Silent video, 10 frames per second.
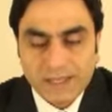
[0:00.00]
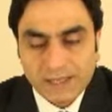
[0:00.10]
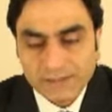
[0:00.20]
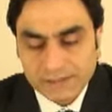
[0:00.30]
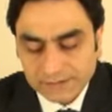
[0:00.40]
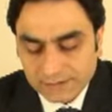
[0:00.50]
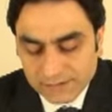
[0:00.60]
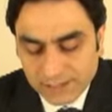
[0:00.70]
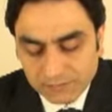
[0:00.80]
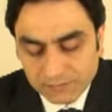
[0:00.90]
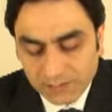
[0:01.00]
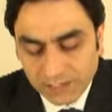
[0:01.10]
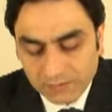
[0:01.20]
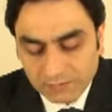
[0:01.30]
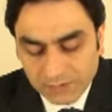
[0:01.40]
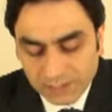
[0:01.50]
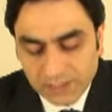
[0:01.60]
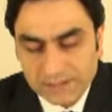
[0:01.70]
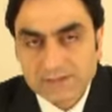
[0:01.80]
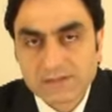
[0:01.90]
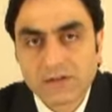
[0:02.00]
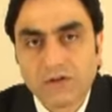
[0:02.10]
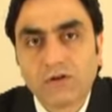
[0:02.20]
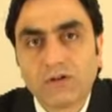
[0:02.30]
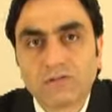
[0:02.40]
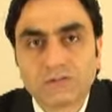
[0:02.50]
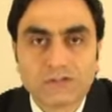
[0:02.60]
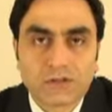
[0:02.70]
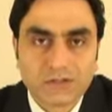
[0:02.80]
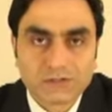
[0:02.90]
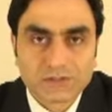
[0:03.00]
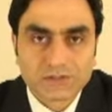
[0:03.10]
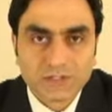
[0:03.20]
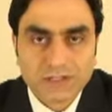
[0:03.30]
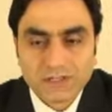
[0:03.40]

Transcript: and at the same time he has all the knowledge